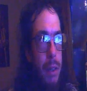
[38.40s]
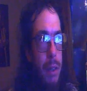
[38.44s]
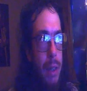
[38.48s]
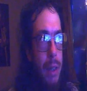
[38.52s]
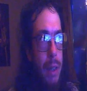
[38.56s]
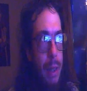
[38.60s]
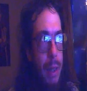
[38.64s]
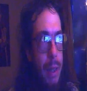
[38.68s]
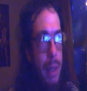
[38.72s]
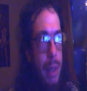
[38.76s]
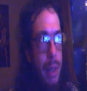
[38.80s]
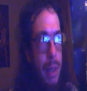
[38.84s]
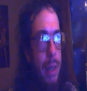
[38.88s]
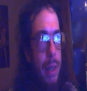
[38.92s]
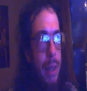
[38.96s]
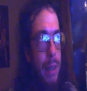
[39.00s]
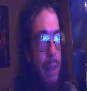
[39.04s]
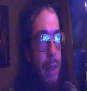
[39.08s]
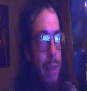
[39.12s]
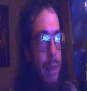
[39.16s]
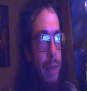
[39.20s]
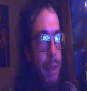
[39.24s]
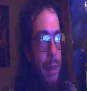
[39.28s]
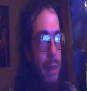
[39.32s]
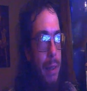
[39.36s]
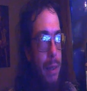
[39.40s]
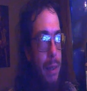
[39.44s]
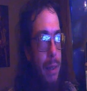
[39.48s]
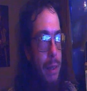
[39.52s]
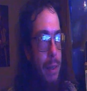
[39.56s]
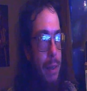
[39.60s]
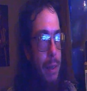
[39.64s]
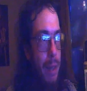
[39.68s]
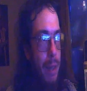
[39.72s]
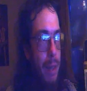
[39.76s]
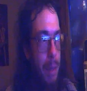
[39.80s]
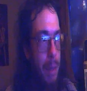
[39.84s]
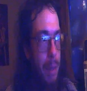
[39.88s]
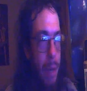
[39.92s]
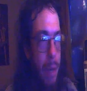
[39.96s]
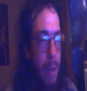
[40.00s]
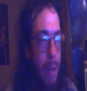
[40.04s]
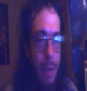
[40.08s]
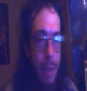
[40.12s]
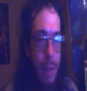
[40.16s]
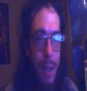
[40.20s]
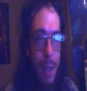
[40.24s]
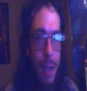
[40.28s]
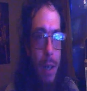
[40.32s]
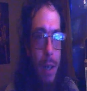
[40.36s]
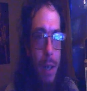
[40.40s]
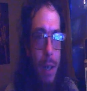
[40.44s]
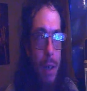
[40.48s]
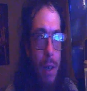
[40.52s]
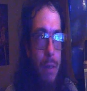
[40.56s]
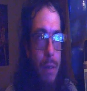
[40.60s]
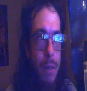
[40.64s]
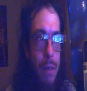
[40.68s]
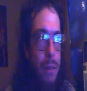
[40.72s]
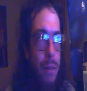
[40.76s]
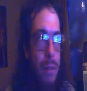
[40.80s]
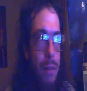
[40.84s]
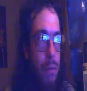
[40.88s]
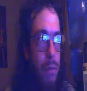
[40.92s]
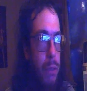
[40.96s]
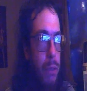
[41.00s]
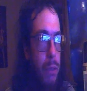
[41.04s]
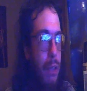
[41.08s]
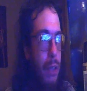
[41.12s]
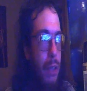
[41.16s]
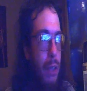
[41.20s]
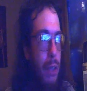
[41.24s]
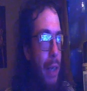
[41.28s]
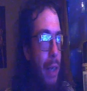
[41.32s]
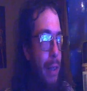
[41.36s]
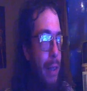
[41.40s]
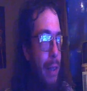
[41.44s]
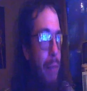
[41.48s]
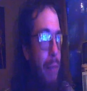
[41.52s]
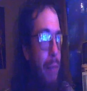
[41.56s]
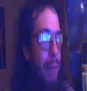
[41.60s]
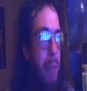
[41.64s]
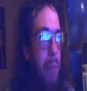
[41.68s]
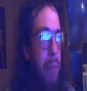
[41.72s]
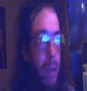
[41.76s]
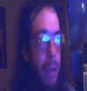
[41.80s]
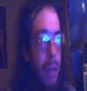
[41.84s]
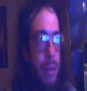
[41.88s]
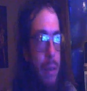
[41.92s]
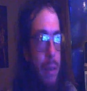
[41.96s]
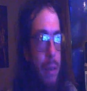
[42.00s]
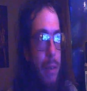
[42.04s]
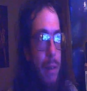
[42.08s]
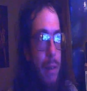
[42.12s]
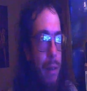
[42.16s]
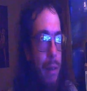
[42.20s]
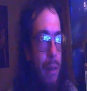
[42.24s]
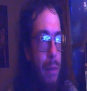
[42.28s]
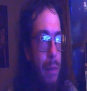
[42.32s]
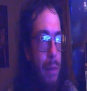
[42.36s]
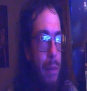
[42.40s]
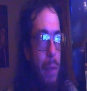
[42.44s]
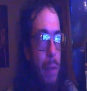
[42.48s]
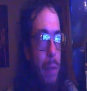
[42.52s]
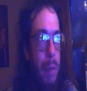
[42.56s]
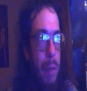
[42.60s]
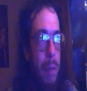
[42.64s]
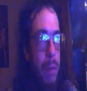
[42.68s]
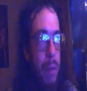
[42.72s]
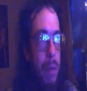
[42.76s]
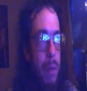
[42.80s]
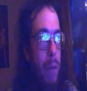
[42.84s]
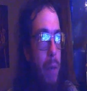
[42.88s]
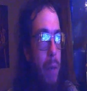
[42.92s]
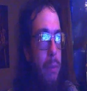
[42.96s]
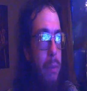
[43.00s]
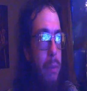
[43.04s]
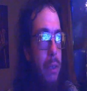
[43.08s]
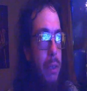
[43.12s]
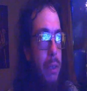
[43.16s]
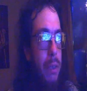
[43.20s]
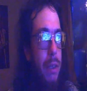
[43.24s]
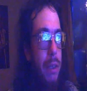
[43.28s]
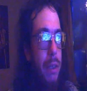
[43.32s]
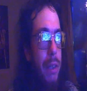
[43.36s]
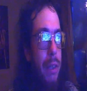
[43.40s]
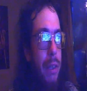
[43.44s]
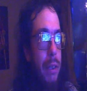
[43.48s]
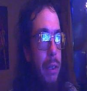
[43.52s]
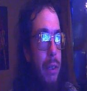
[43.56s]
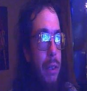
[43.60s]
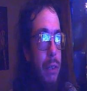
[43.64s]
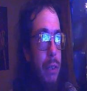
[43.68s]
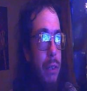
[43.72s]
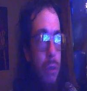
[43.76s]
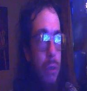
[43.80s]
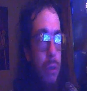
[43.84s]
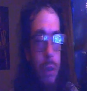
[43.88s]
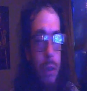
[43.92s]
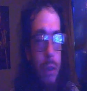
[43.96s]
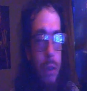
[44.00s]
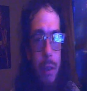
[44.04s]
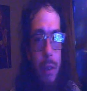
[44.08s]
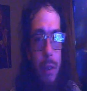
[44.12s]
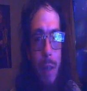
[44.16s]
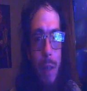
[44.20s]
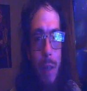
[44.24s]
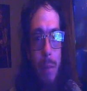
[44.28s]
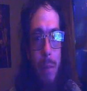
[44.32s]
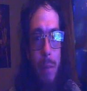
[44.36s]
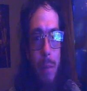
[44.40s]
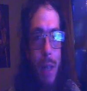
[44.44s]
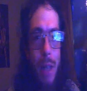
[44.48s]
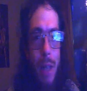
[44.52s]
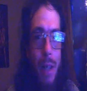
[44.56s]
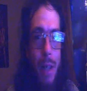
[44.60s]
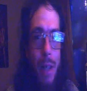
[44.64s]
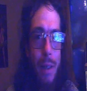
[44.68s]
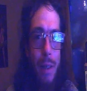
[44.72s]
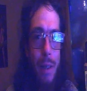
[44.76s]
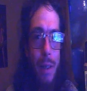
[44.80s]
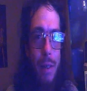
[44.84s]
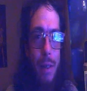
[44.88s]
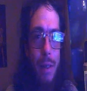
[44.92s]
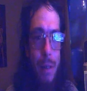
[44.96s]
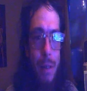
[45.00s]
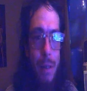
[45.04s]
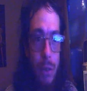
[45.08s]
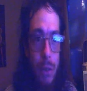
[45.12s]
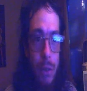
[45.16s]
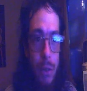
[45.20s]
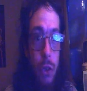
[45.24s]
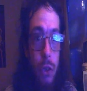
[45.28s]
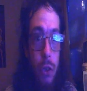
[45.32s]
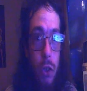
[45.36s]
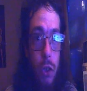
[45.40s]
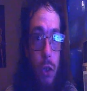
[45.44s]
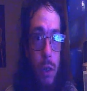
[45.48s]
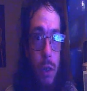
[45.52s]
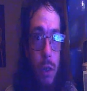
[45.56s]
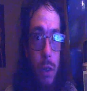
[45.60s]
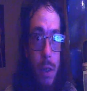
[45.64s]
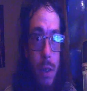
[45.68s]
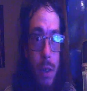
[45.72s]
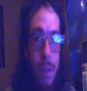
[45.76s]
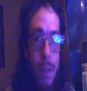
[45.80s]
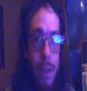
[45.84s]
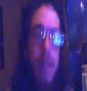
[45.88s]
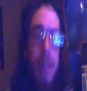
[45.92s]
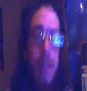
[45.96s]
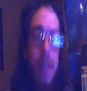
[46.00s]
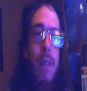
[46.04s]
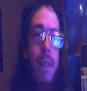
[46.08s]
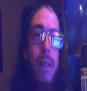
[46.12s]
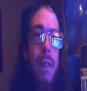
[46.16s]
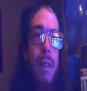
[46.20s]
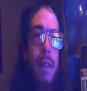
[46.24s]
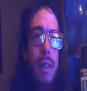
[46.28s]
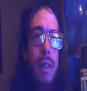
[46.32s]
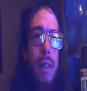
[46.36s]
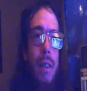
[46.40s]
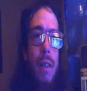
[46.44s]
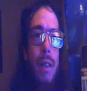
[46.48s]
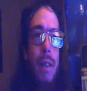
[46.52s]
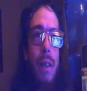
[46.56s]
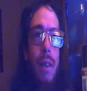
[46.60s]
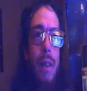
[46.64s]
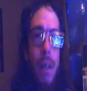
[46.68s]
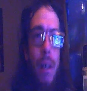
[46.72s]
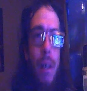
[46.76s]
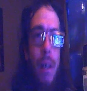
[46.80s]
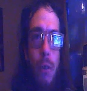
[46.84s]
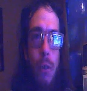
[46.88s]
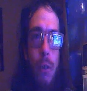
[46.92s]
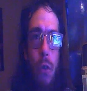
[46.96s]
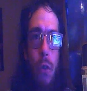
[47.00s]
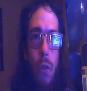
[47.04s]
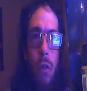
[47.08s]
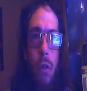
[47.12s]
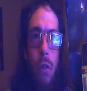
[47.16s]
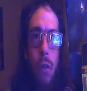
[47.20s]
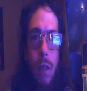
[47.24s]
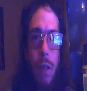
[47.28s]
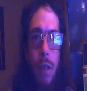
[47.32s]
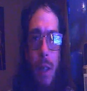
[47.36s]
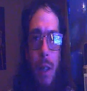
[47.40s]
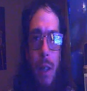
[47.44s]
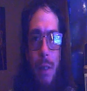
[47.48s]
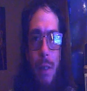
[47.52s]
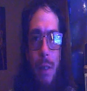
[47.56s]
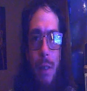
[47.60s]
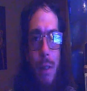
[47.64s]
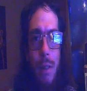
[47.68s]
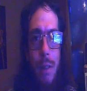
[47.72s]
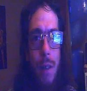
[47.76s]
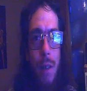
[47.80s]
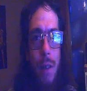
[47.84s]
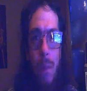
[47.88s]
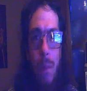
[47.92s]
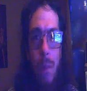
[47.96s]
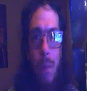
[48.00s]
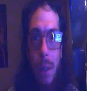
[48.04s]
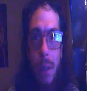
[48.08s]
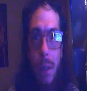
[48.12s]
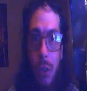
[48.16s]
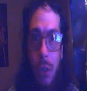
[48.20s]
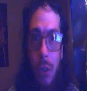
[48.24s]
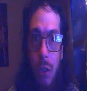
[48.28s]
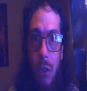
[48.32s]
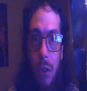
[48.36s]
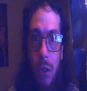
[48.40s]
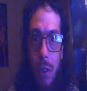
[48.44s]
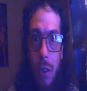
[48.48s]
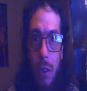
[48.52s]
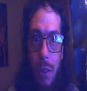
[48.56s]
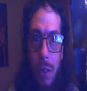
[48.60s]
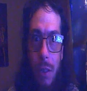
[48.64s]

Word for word: In the command line console, which I didn't bother to set with developer options because you should enable that. You should. Control delete does not register.